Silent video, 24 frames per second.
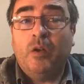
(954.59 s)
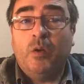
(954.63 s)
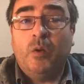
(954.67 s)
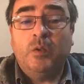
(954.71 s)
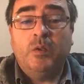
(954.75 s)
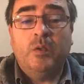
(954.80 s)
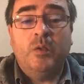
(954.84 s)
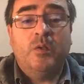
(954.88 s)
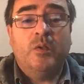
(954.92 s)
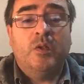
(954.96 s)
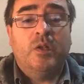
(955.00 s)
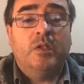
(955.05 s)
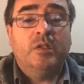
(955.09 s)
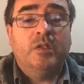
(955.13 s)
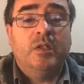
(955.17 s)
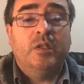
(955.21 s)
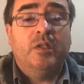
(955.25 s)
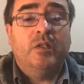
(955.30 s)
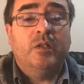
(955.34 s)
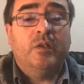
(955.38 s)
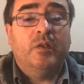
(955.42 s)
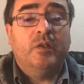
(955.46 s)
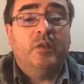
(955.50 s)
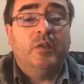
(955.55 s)
But he also
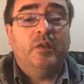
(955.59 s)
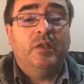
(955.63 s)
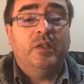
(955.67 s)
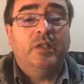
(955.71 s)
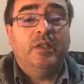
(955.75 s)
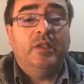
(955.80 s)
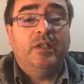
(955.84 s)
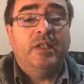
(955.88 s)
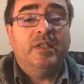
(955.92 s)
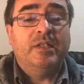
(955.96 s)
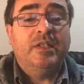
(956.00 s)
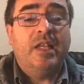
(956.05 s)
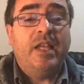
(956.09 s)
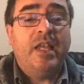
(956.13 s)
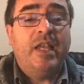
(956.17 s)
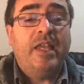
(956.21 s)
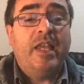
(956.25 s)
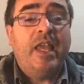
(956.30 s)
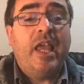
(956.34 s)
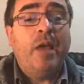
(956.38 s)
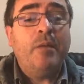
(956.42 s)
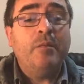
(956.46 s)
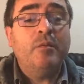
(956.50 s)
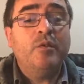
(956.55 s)
trusted God.
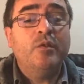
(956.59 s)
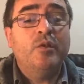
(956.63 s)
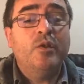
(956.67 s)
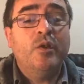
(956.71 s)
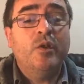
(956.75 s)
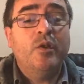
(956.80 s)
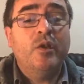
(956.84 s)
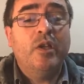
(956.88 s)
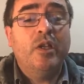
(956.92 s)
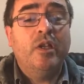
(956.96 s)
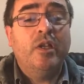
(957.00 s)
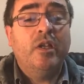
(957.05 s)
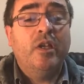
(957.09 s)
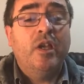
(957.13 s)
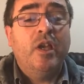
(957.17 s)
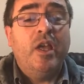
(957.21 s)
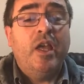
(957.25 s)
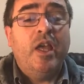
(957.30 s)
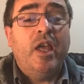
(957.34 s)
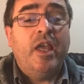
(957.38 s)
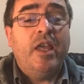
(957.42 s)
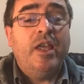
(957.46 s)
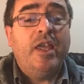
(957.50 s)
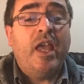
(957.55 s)
It said
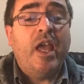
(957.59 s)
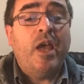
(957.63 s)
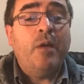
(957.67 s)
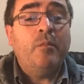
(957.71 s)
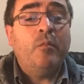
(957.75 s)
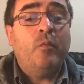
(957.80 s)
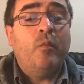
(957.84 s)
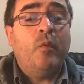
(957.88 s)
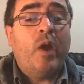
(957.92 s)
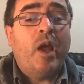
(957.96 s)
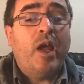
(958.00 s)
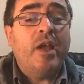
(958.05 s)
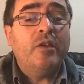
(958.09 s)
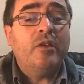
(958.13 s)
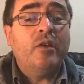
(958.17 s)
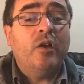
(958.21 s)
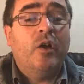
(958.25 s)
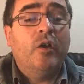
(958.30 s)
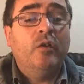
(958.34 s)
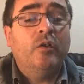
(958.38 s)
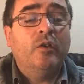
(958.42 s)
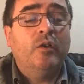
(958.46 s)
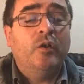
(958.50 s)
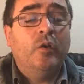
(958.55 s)
he kept
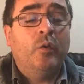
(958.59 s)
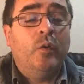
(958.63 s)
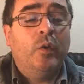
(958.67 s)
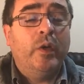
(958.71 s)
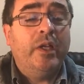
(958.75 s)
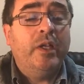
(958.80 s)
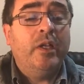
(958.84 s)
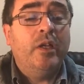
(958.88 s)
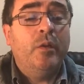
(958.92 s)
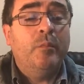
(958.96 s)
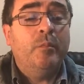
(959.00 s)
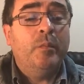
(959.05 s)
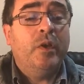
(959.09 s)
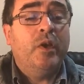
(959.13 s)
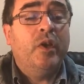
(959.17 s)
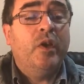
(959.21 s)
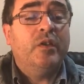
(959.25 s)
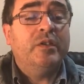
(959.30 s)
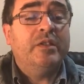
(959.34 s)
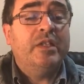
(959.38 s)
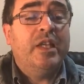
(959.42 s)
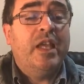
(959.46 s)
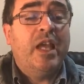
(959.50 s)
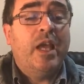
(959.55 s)
right on going
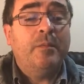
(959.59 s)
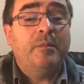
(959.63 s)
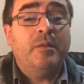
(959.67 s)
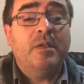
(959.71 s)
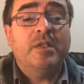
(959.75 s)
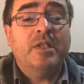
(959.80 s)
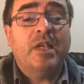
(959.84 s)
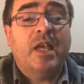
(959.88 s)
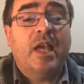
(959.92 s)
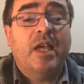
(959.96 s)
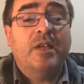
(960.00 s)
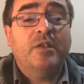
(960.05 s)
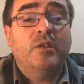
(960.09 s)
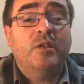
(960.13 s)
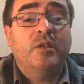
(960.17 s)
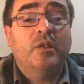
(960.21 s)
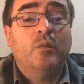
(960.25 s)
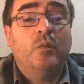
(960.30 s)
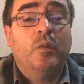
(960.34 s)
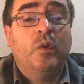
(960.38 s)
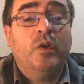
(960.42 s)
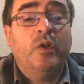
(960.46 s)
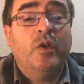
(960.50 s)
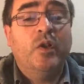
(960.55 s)
because he kept his
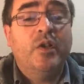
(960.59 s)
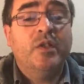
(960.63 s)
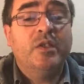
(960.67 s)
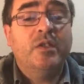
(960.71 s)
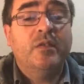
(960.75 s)
eyes on the